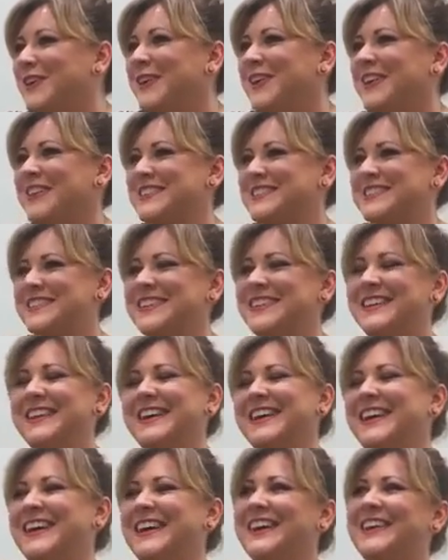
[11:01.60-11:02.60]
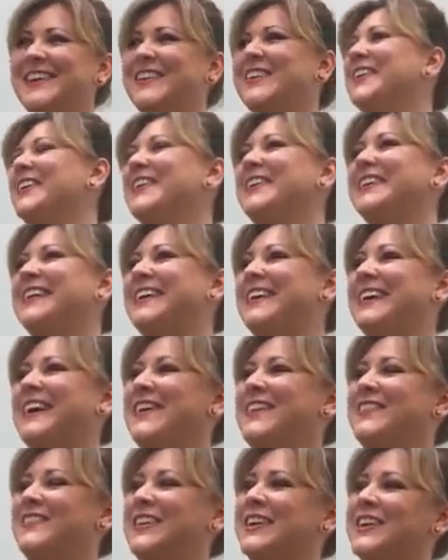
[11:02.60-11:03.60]
it's,
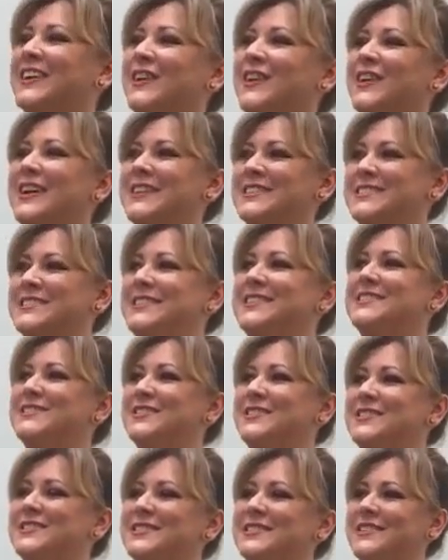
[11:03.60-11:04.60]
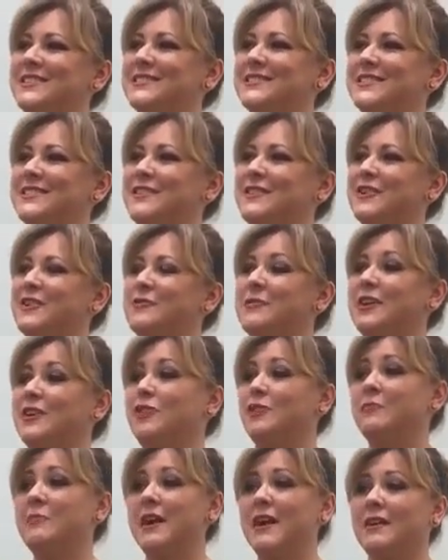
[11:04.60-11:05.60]
when a client says those things in therapy,
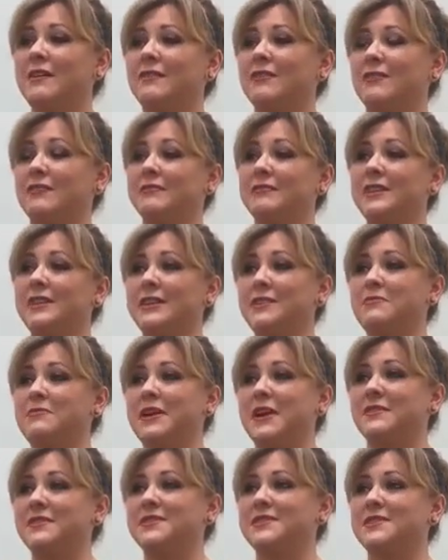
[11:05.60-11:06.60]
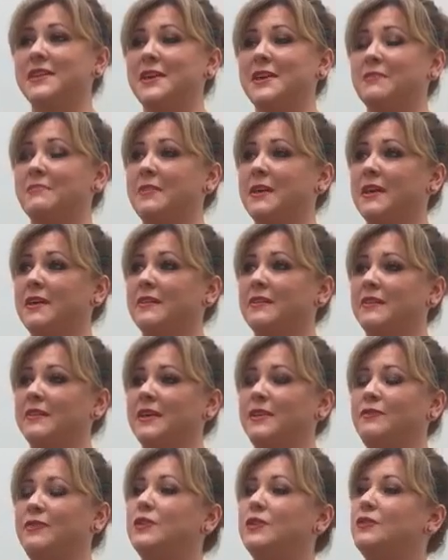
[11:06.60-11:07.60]
you might not really be able to see it, but
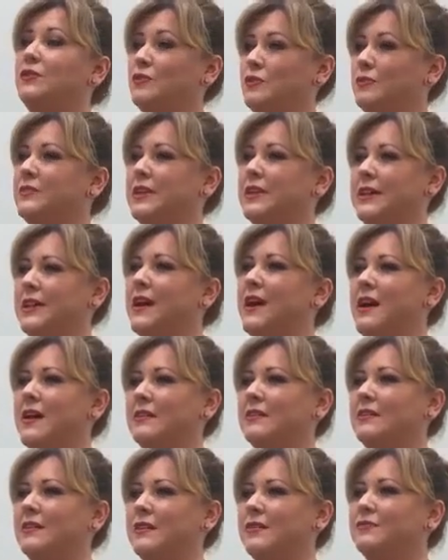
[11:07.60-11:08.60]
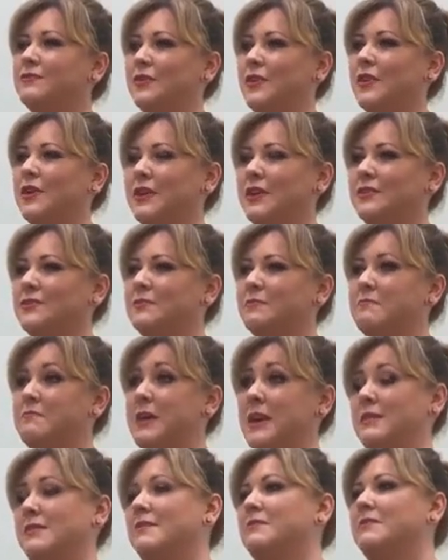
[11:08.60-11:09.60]
if you look really hard enough, you can
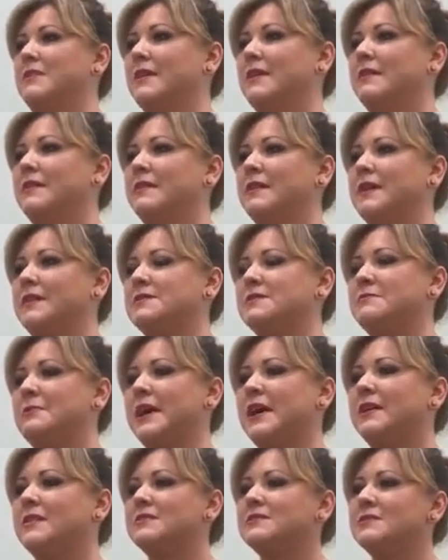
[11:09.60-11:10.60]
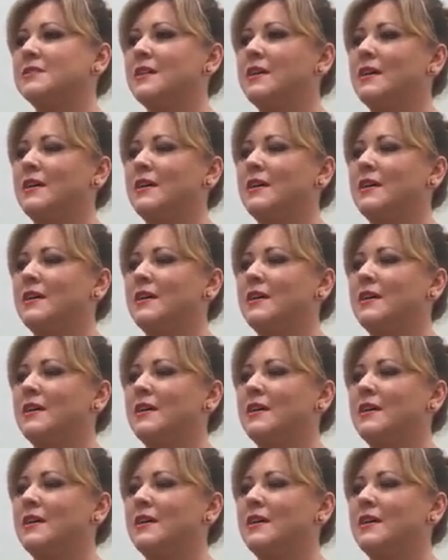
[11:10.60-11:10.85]
meet them there in that space.